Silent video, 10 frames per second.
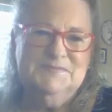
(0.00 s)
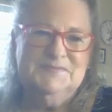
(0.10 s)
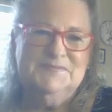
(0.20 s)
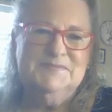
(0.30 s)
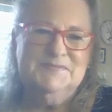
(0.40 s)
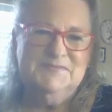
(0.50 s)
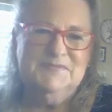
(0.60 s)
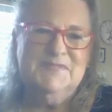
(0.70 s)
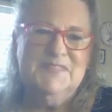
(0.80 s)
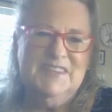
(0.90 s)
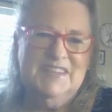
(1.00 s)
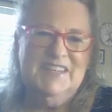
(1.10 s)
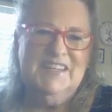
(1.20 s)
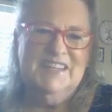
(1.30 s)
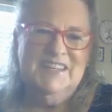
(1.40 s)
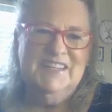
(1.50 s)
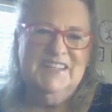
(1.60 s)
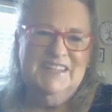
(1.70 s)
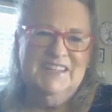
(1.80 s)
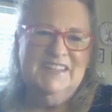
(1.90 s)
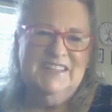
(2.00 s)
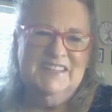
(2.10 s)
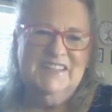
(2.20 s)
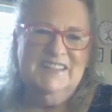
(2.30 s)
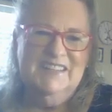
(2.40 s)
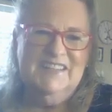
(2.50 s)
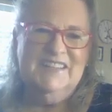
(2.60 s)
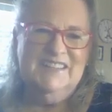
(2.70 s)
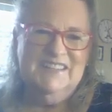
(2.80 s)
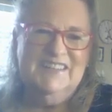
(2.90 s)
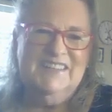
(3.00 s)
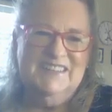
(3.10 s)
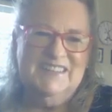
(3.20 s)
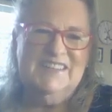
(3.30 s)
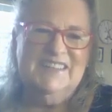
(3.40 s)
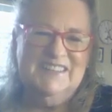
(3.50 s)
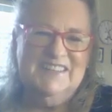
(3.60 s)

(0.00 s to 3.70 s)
No words are spoken by the person on screen.